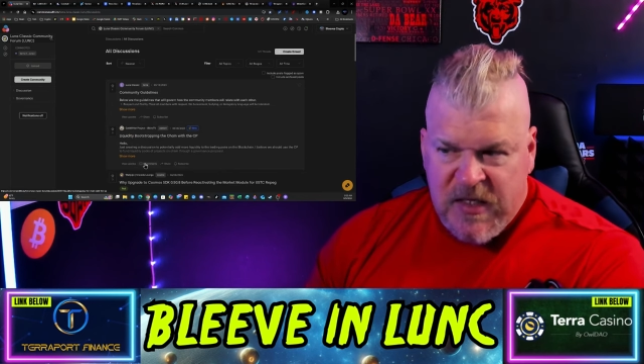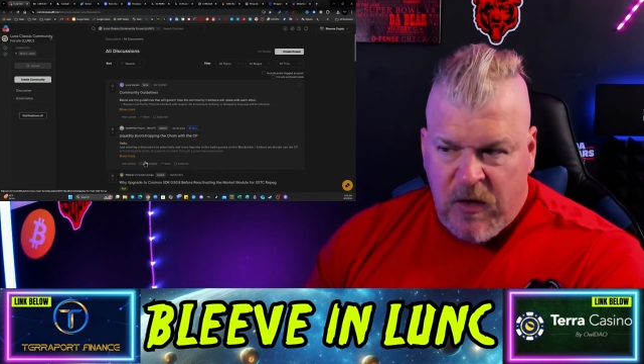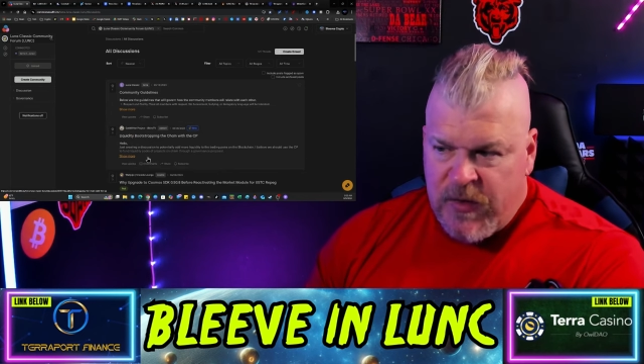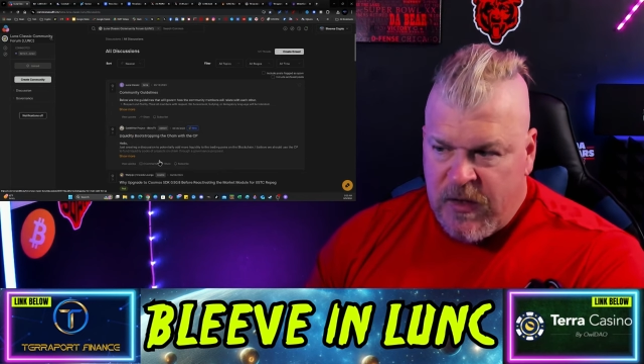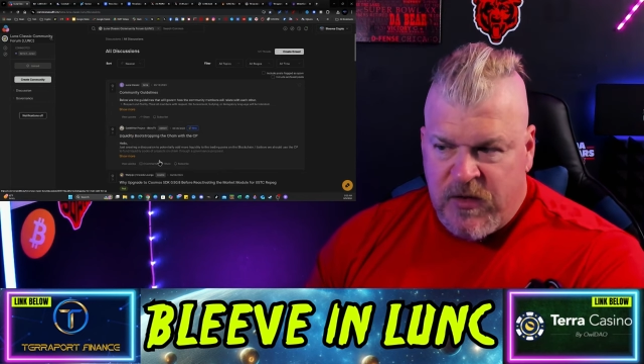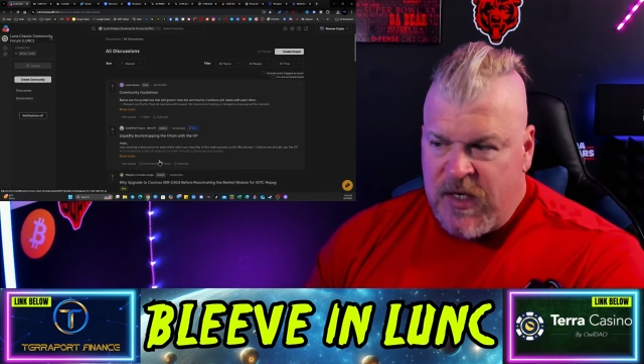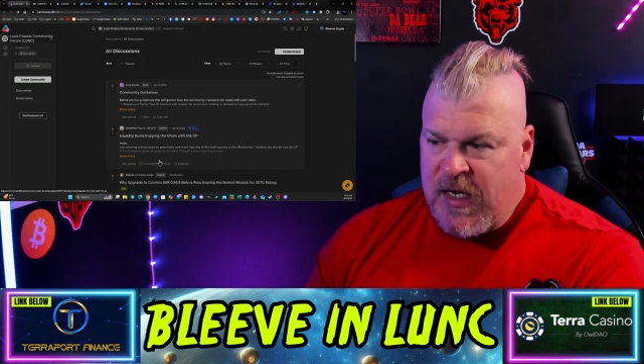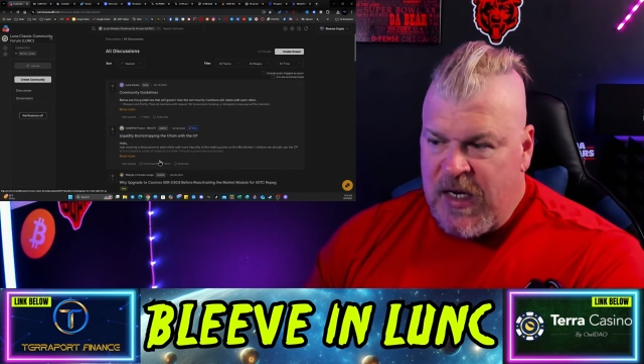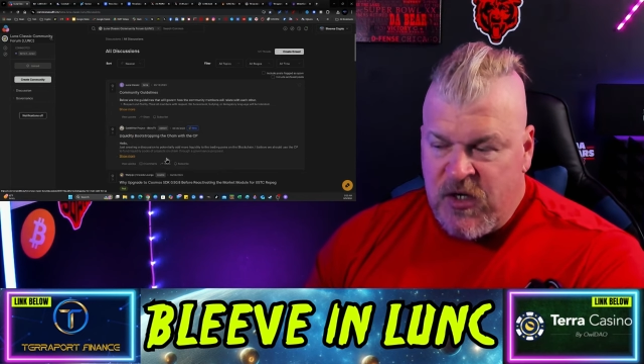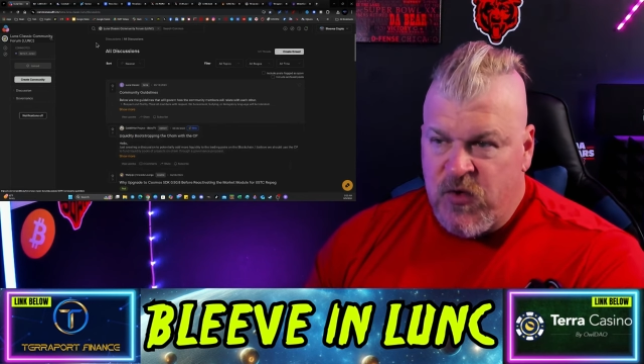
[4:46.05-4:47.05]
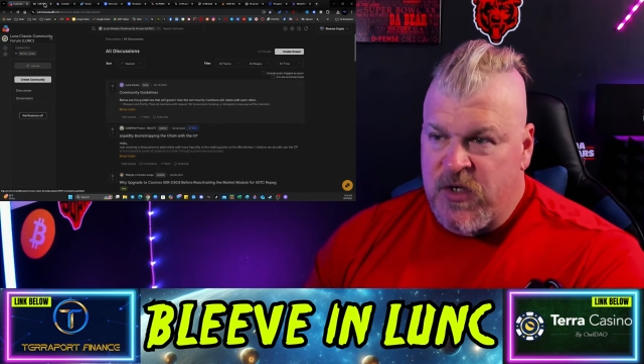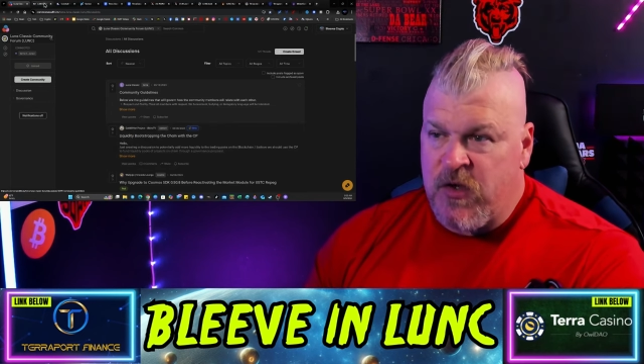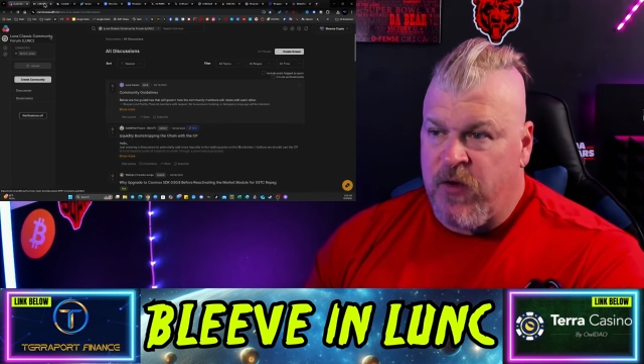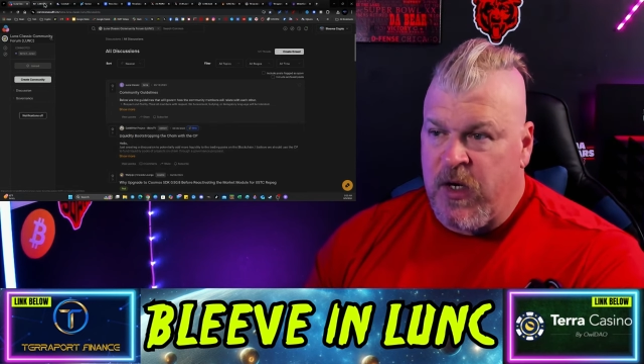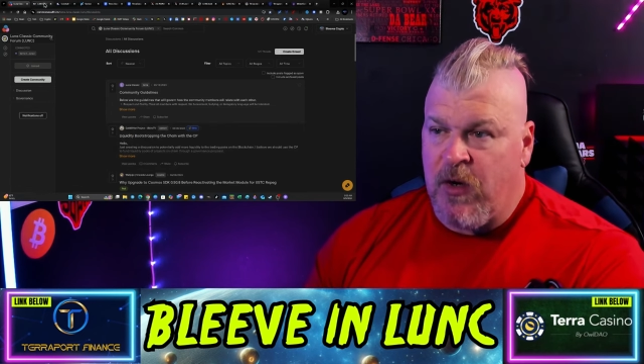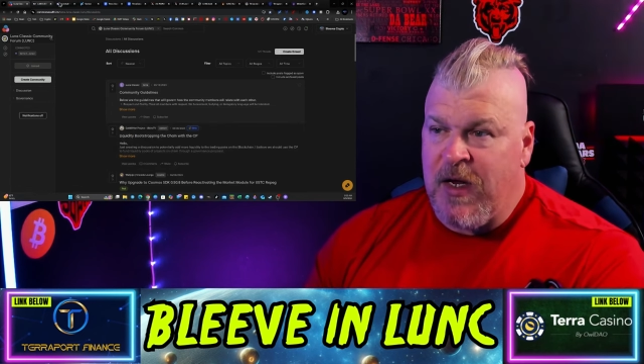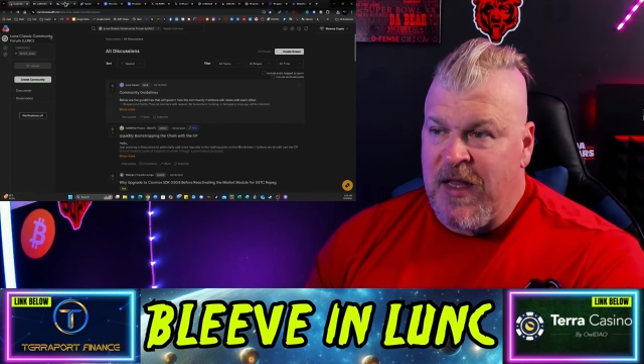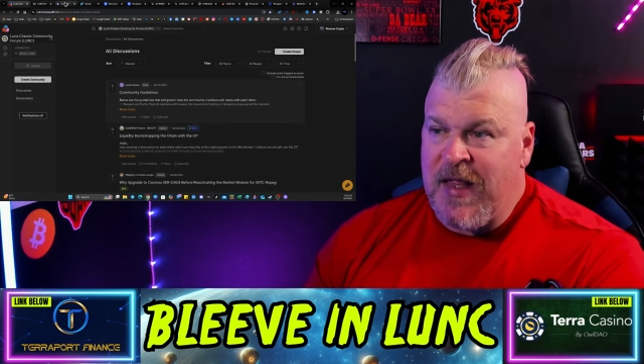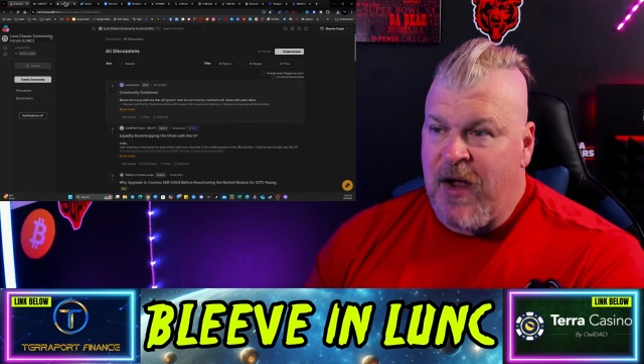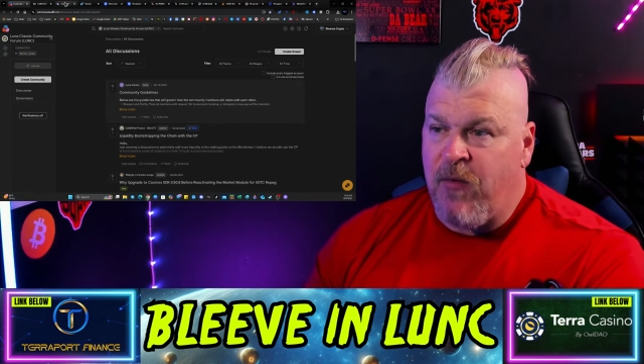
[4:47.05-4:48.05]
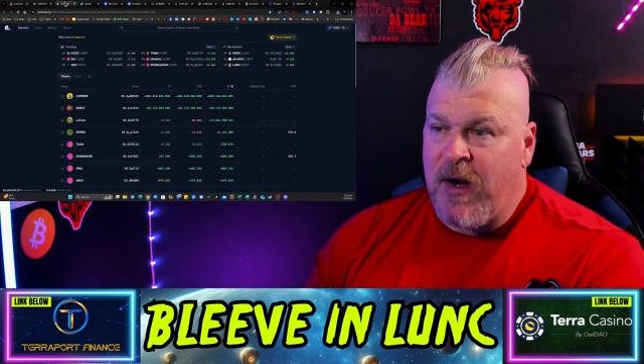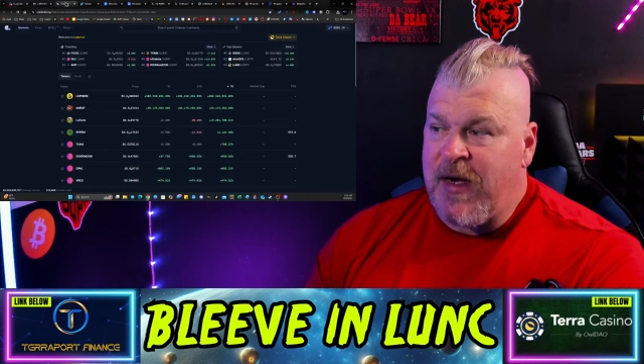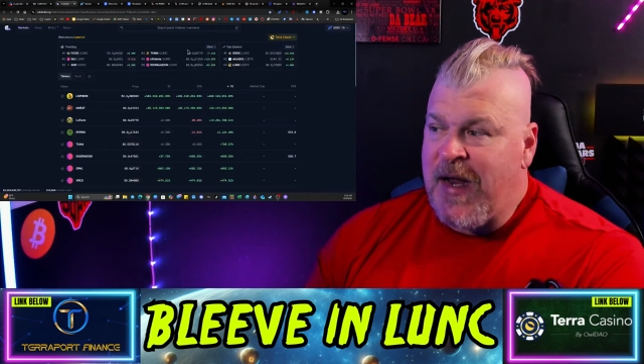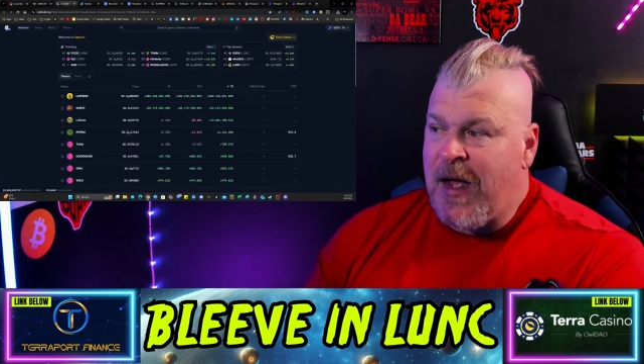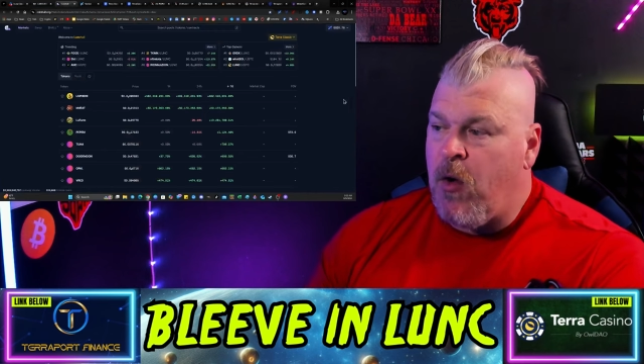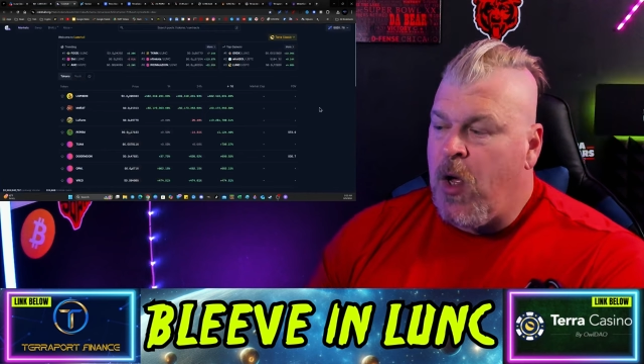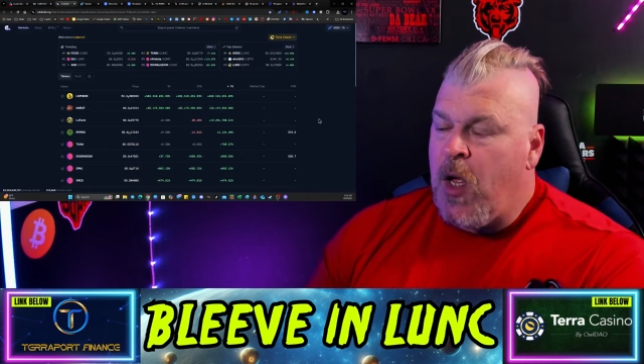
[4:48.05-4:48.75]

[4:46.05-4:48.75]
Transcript: I don't think there's any interest over here in that right now.